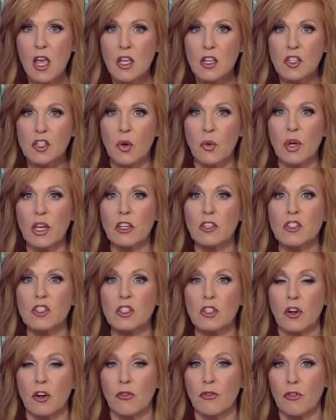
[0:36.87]
so it could
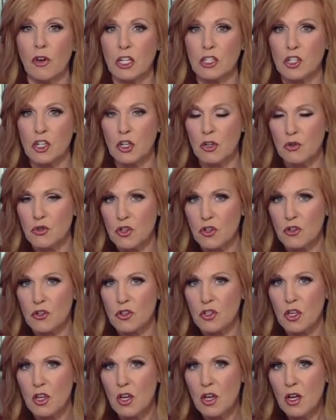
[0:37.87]
serve French
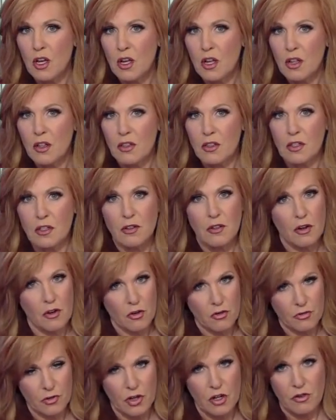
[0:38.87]
users. The
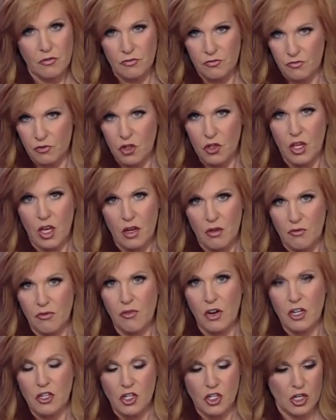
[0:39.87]
overlooking
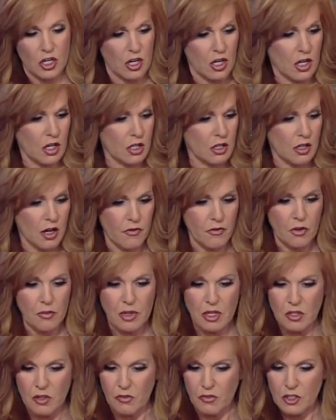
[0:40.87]
French
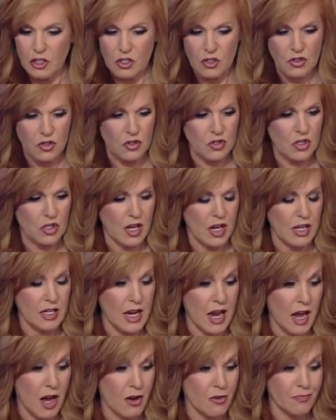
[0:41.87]
government officials are saying
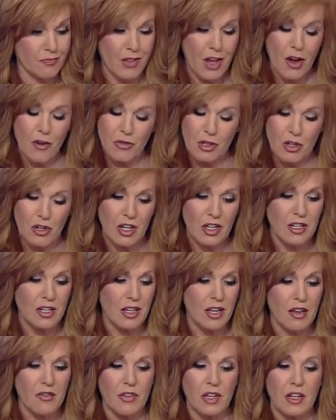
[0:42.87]
now, no, you didn't
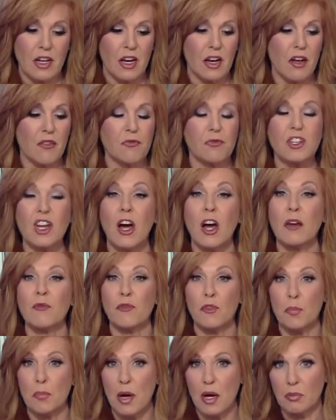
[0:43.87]
give it enough time
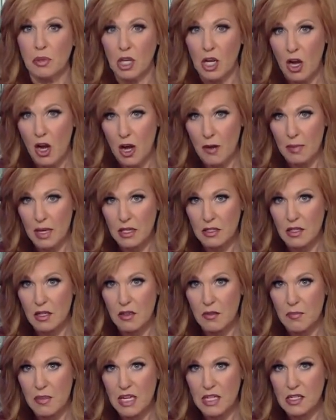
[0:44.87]
for public comment. In
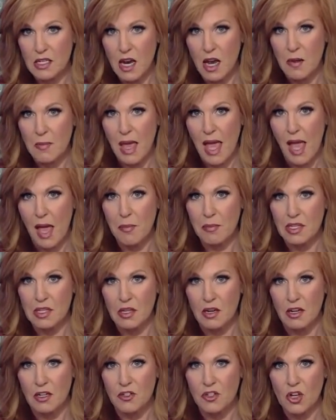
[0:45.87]
the meantime,
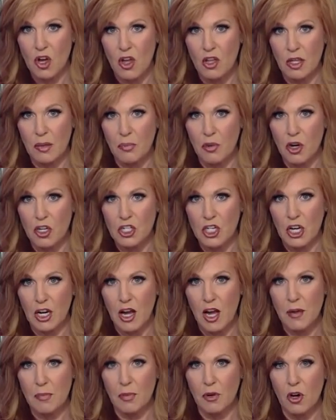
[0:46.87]
Amazon is calling Project
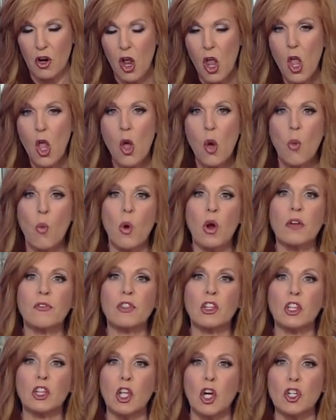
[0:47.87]
Kuiper one of
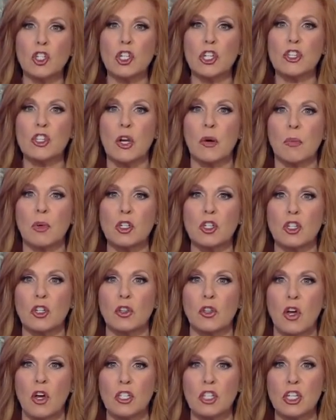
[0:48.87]
the largest
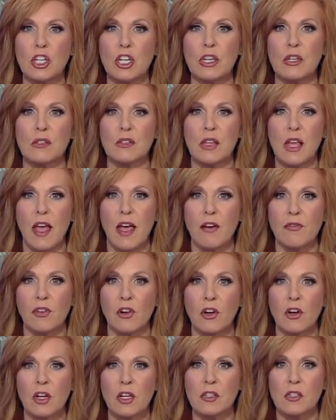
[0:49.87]
commercial launch deals
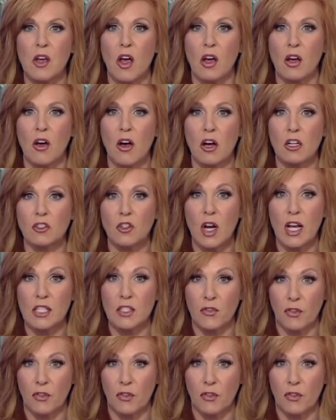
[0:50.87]
ever. It's got contracts